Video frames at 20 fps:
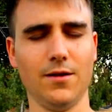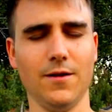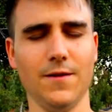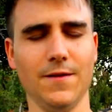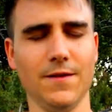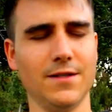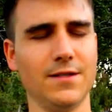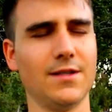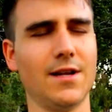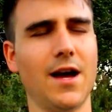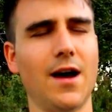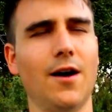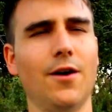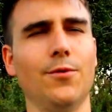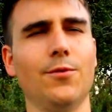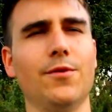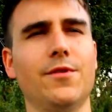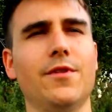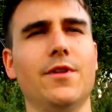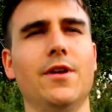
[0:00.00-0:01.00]
and the
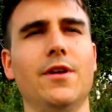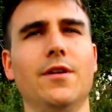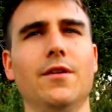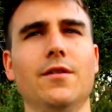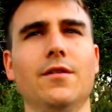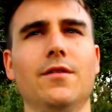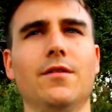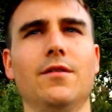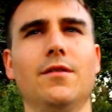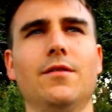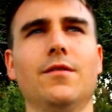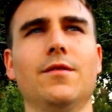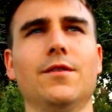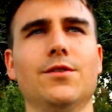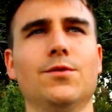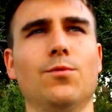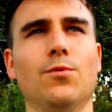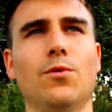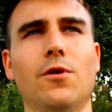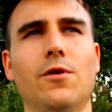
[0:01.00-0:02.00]
sound within,
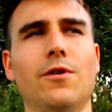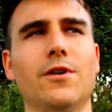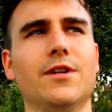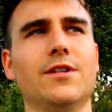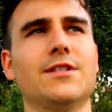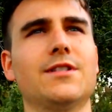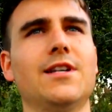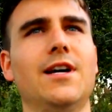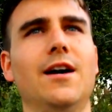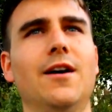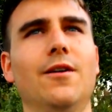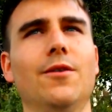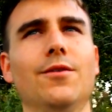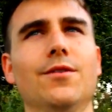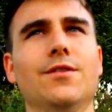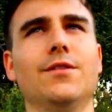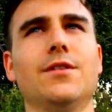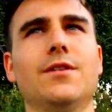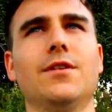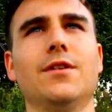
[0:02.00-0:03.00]
this roaring
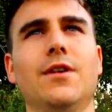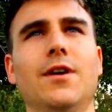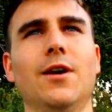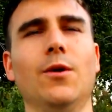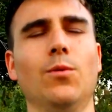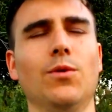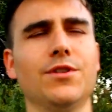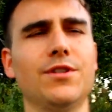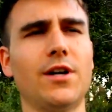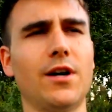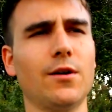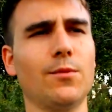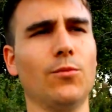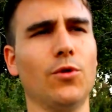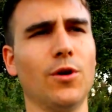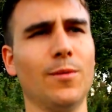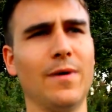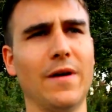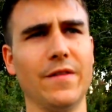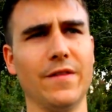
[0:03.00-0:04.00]
sound. And we'll talk
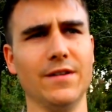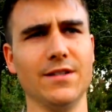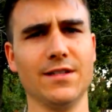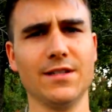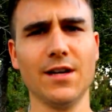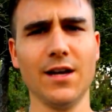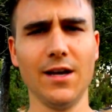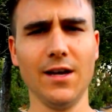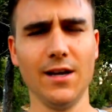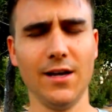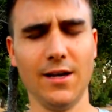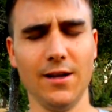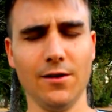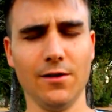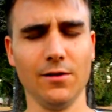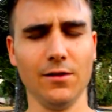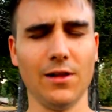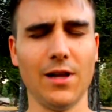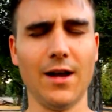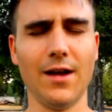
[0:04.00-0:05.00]
more about this
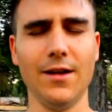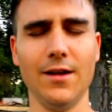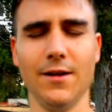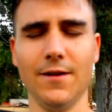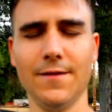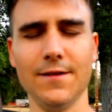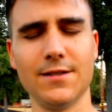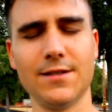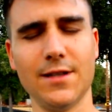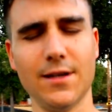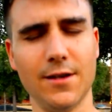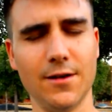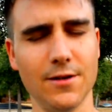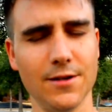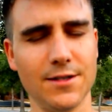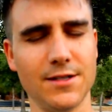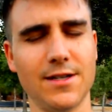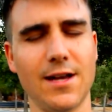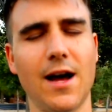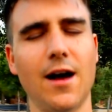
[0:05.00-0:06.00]
inner light and this
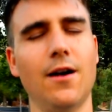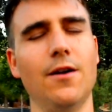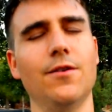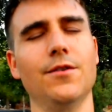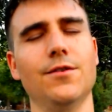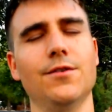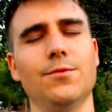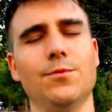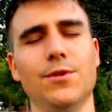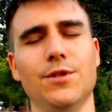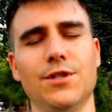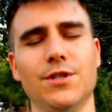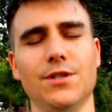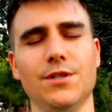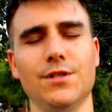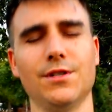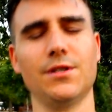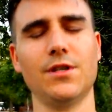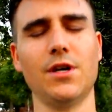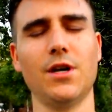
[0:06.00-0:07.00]
inner sound, which
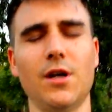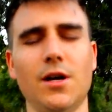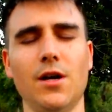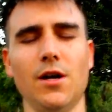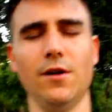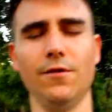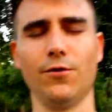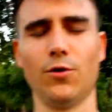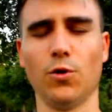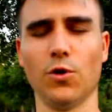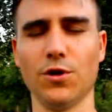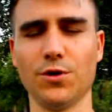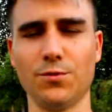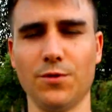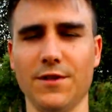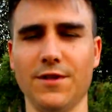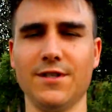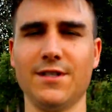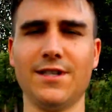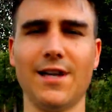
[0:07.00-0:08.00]
is, of course,
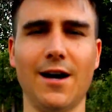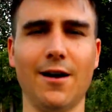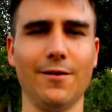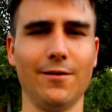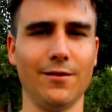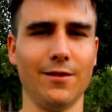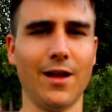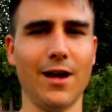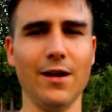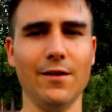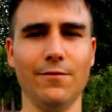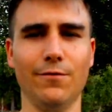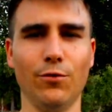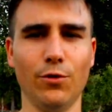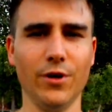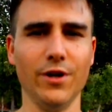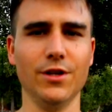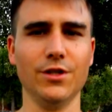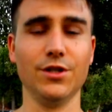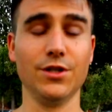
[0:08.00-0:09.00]
what the sound light
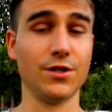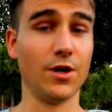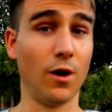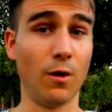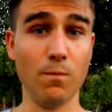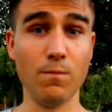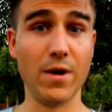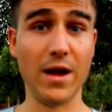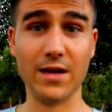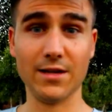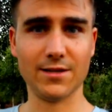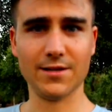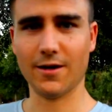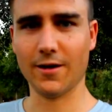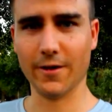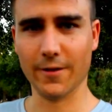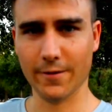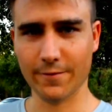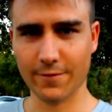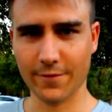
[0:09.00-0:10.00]
voyage is all based
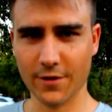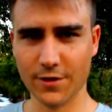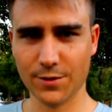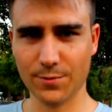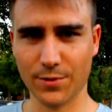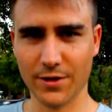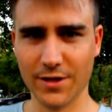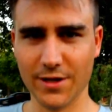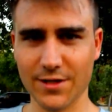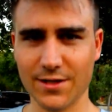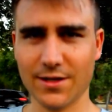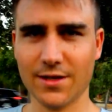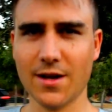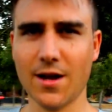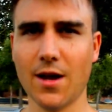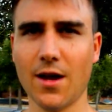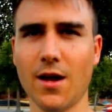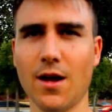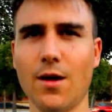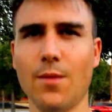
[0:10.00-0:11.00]
on in the first place.
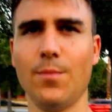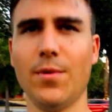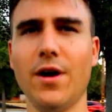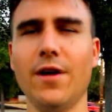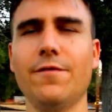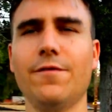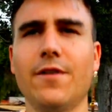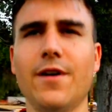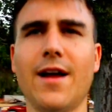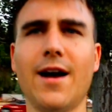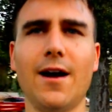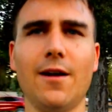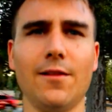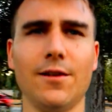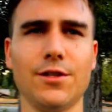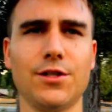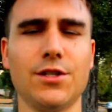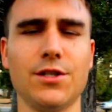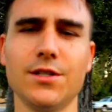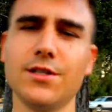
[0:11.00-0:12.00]
But for now,
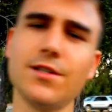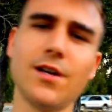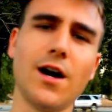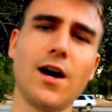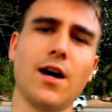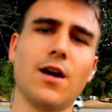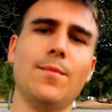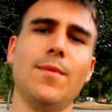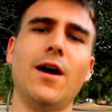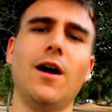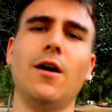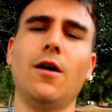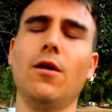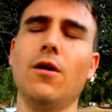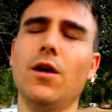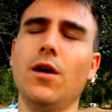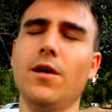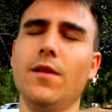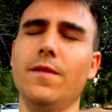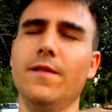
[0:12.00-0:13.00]
let's just talk about
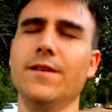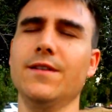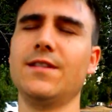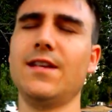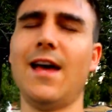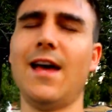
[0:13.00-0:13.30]
this